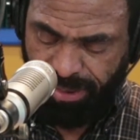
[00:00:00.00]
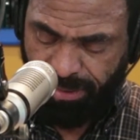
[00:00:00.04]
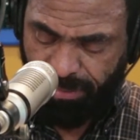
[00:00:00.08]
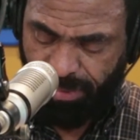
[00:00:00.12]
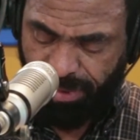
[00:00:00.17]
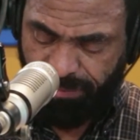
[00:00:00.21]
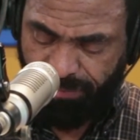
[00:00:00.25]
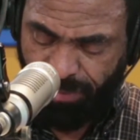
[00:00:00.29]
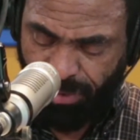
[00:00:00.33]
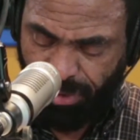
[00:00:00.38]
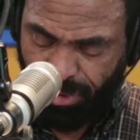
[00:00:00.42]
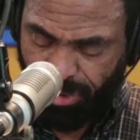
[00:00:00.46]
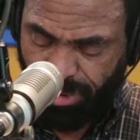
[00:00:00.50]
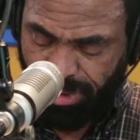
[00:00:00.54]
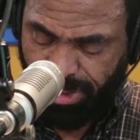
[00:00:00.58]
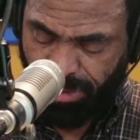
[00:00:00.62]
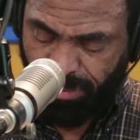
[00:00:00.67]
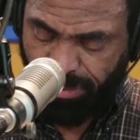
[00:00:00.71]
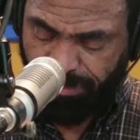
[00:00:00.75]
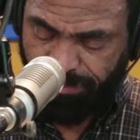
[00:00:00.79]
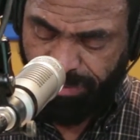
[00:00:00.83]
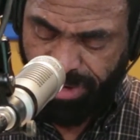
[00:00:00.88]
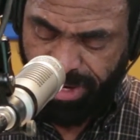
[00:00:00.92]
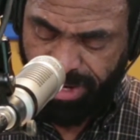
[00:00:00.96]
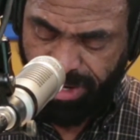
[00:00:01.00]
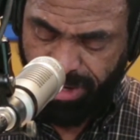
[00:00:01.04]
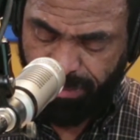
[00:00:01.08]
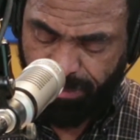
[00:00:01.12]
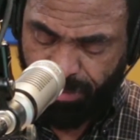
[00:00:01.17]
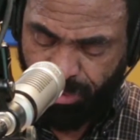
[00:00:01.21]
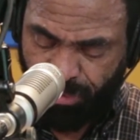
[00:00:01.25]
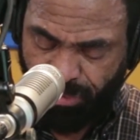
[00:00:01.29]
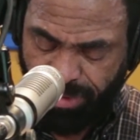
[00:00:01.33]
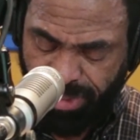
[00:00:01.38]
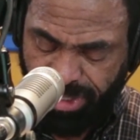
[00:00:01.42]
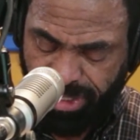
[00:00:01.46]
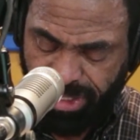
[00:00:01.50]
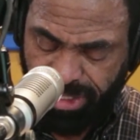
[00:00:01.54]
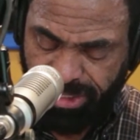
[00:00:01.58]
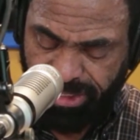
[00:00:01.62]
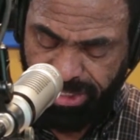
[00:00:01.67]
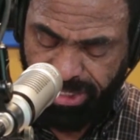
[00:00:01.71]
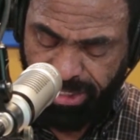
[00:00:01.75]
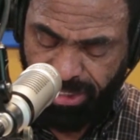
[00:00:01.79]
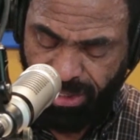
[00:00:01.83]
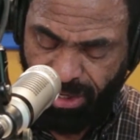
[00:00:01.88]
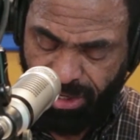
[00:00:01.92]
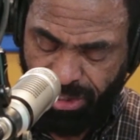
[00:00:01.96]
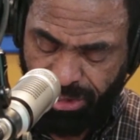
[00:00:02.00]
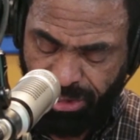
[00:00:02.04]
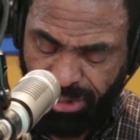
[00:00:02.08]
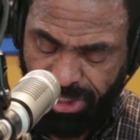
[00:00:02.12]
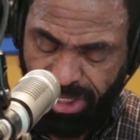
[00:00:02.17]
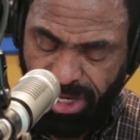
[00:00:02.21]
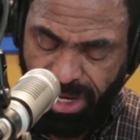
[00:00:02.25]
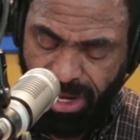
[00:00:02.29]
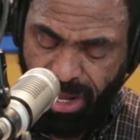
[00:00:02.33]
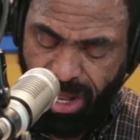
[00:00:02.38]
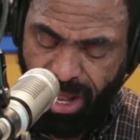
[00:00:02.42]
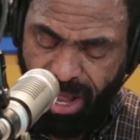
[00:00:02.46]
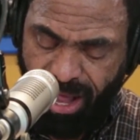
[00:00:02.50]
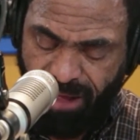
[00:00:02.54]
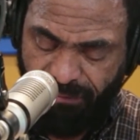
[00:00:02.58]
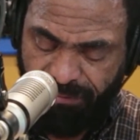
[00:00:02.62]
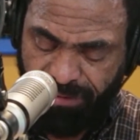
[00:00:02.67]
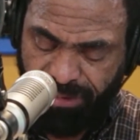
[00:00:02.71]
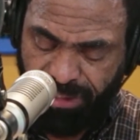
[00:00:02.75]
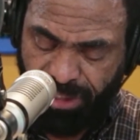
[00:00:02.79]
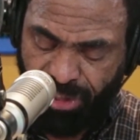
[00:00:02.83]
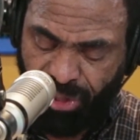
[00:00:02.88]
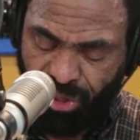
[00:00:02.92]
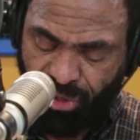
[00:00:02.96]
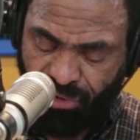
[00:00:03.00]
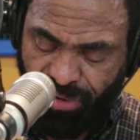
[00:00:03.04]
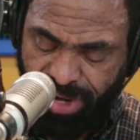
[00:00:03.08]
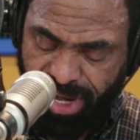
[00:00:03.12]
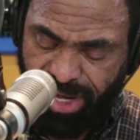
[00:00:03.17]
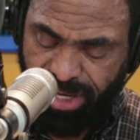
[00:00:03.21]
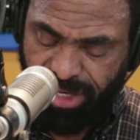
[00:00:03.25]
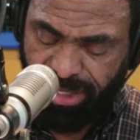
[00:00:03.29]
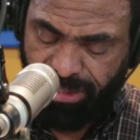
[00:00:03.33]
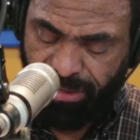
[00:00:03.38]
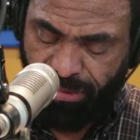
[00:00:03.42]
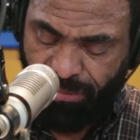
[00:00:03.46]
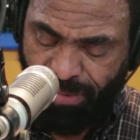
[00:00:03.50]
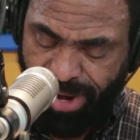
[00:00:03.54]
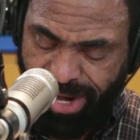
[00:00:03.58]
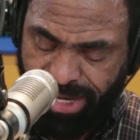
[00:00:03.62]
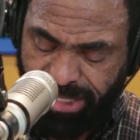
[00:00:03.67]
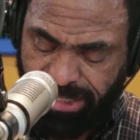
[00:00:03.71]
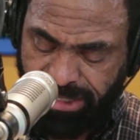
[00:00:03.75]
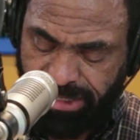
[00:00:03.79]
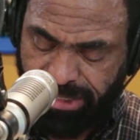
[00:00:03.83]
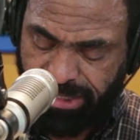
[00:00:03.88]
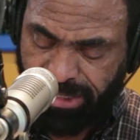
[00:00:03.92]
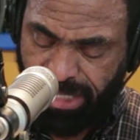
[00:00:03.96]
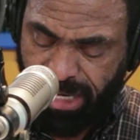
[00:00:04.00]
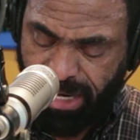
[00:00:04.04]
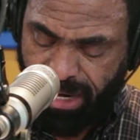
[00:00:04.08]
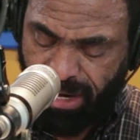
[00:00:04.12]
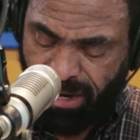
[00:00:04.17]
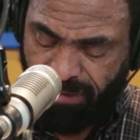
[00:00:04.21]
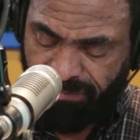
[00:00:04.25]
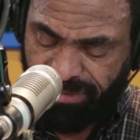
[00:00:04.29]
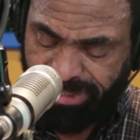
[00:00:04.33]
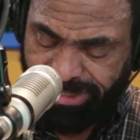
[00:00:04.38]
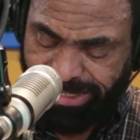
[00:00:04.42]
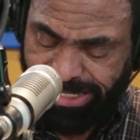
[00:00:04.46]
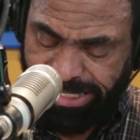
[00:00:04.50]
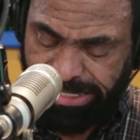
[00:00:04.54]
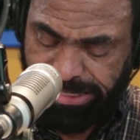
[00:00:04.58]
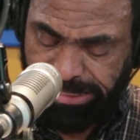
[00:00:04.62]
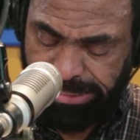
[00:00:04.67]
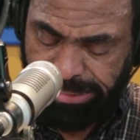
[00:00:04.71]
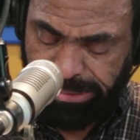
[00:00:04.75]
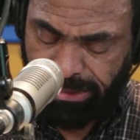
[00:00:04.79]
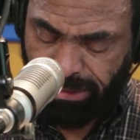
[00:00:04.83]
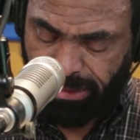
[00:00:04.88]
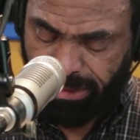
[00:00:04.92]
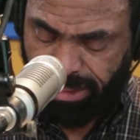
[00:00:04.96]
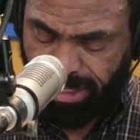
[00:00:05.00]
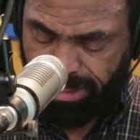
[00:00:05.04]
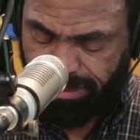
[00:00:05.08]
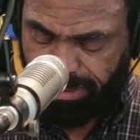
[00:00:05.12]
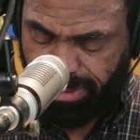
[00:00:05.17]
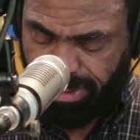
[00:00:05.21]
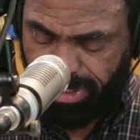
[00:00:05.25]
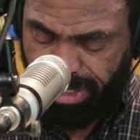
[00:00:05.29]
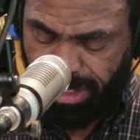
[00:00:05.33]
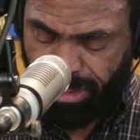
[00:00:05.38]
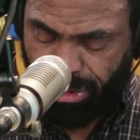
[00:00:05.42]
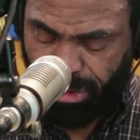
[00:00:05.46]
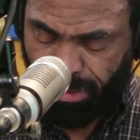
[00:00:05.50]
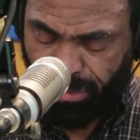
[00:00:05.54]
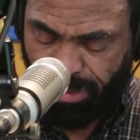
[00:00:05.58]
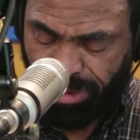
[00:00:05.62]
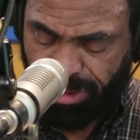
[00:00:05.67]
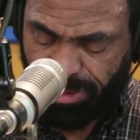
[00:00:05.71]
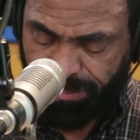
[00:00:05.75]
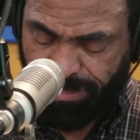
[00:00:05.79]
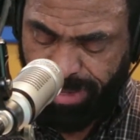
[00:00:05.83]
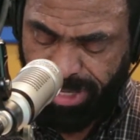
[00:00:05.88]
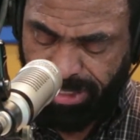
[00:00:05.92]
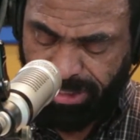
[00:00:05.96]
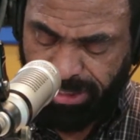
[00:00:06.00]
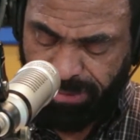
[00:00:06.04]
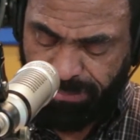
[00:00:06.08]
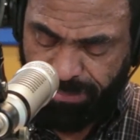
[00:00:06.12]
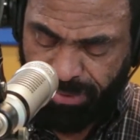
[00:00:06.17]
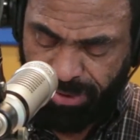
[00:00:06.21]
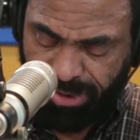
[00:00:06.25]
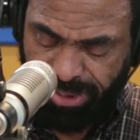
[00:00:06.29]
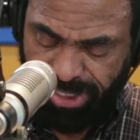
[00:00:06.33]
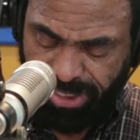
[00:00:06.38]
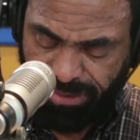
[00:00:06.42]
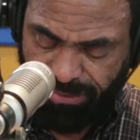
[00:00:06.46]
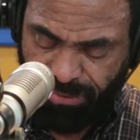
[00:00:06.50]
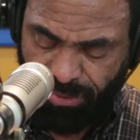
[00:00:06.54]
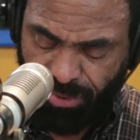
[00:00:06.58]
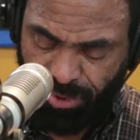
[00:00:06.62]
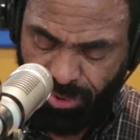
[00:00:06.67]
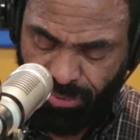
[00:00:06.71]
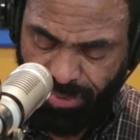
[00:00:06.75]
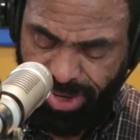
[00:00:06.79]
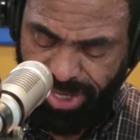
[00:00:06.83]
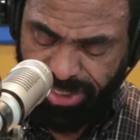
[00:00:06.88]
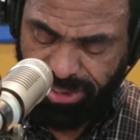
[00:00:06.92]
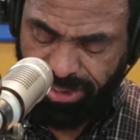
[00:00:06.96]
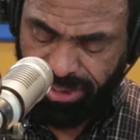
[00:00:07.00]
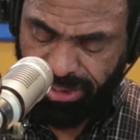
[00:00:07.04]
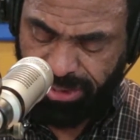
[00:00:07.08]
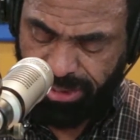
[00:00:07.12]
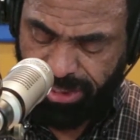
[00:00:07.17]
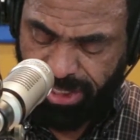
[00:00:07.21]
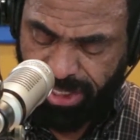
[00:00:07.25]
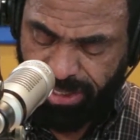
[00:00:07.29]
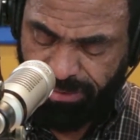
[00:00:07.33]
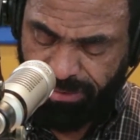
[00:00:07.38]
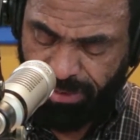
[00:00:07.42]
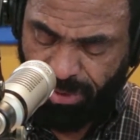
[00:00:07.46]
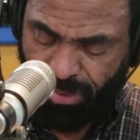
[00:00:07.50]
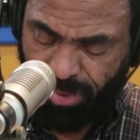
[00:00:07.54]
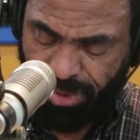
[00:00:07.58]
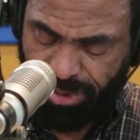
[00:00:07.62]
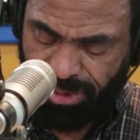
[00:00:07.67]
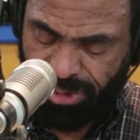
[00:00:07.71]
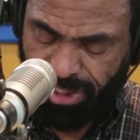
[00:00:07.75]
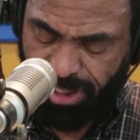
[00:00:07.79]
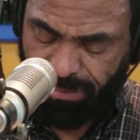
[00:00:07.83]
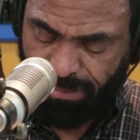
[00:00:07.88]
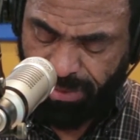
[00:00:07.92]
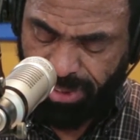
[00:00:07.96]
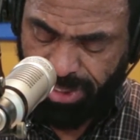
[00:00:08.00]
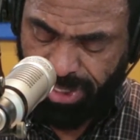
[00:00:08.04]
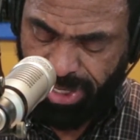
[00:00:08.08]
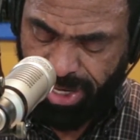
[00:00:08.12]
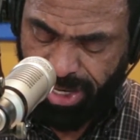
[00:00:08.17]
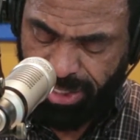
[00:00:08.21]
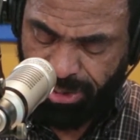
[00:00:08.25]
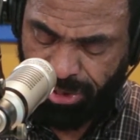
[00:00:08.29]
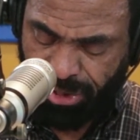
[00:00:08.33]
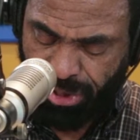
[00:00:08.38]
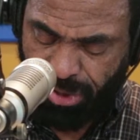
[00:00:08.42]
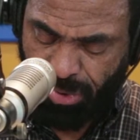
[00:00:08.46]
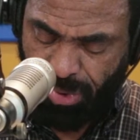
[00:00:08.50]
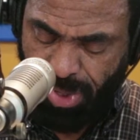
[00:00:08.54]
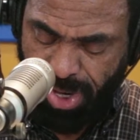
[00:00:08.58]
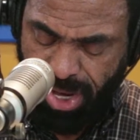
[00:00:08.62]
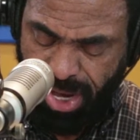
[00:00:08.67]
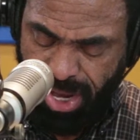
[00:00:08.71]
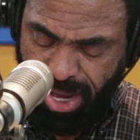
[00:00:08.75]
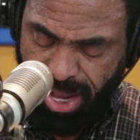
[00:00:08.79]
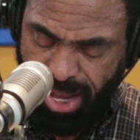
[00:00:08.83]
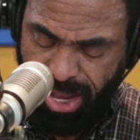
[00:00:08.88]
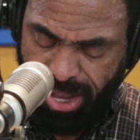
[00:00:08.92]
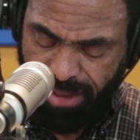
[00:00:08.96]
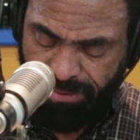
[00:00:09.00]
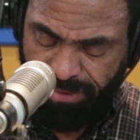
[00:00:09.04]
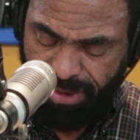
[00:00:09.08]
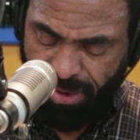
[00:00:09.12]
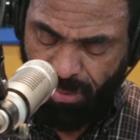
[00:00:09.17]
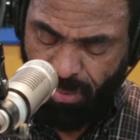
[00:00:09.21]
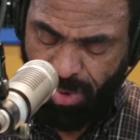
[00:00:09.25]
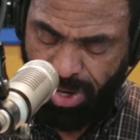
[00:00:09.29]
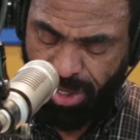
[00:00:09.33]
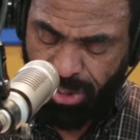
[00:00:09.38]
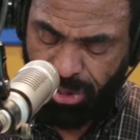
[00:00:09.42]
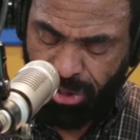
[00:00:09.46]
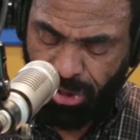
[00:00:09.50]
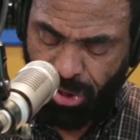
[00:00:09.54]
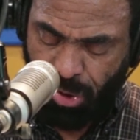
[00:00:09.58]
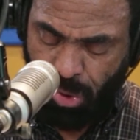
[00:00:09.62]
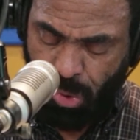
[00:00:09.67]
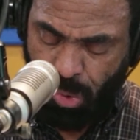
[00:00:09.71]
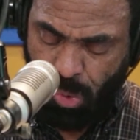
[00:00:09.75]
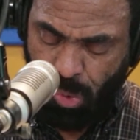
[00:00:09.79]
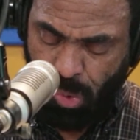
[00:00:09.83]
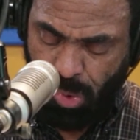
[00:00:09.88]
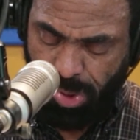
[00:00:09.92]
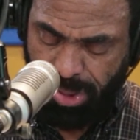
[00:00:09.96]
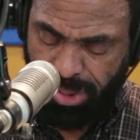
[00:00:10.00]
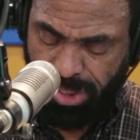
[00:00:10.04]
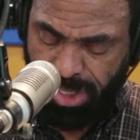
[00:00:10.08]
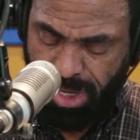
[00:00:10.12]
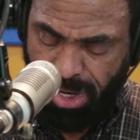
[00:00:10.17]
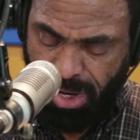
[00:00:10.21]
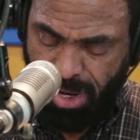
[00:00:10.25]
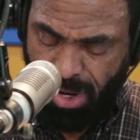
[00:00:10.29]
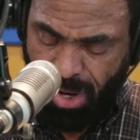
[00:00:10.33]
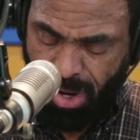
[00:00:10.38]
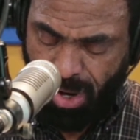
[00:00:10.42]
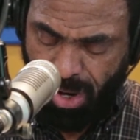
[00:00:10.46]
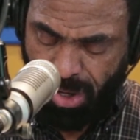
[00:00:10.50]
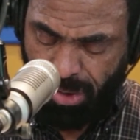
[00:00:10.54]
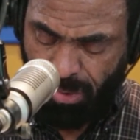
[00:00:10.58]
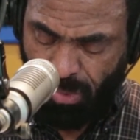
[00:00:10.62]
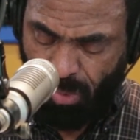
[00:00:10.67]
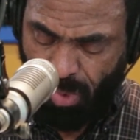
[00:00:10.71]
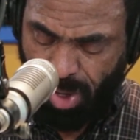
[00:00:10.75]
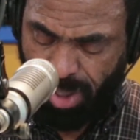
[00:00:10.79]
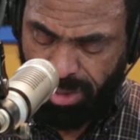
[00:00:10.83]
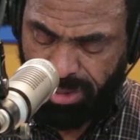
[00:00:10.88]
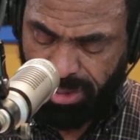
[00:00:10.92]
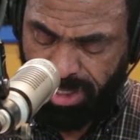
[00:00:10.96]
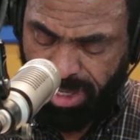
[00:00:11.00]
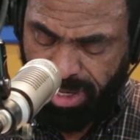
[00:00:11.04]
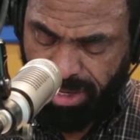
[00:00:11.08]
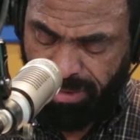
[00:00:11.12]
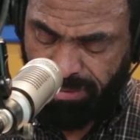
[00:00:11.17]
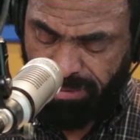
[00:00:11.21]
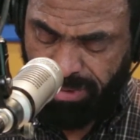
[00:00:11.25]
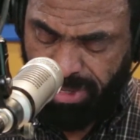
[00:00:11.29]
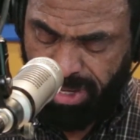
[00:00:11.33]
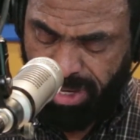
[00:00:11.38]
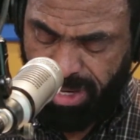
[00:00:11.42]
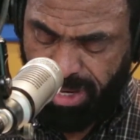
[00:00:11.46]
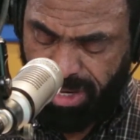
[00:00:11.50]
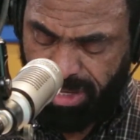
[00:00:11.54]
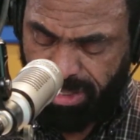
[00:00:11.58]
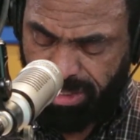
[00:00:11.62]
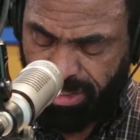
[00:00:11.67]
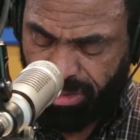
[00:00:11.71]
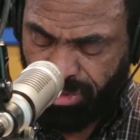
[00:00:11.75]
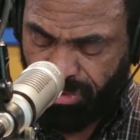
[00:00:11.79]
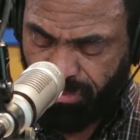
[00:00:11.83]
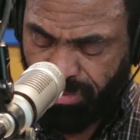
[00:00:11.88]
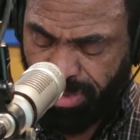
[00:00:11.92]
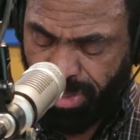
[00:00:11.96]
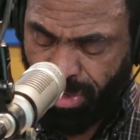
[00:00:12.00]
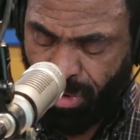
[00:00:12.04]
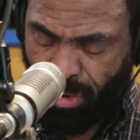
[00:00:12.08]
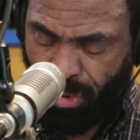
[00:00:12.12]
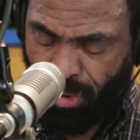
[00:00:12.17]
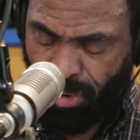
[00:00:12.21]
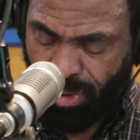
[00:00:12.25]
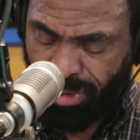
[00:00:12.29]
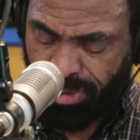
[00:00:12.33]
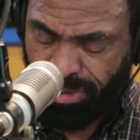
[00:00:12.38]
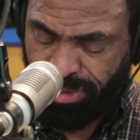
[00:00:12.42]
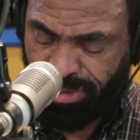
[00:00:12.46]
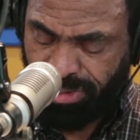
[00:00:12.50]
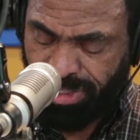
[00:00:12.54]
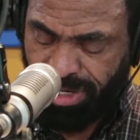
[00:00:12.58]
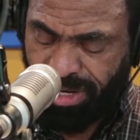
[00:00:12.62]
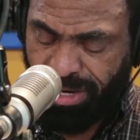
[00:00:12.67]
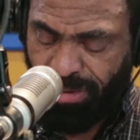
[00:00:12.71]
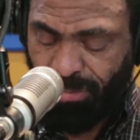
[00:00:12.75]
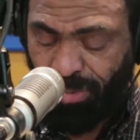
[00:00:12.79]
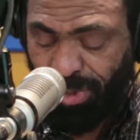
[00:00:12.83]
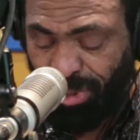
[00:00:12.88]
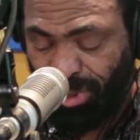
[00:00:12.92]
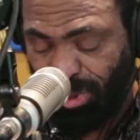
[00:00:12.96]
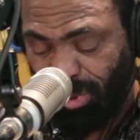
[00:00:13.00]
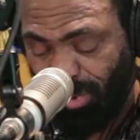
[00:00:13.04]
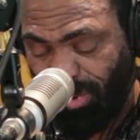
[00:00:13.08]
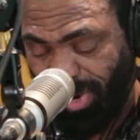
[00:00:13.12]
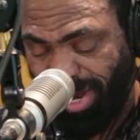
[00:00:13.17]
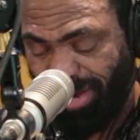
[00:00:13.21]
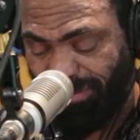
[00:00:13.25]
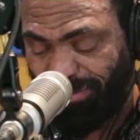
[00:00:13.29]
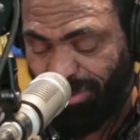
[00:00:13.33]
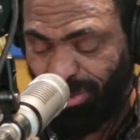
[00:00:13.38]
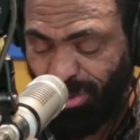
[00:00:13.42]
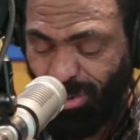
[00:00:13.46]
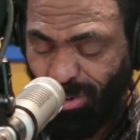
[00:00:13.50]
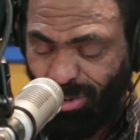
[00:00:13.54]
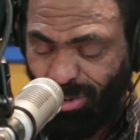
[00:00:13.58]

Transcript: and we've also dealt with firearms training and technology. Officers trained in the rights of citizens and the need to respect and protect those rights is the other question I'm going to ask you. Are they well schooled on what the industry calls, which you have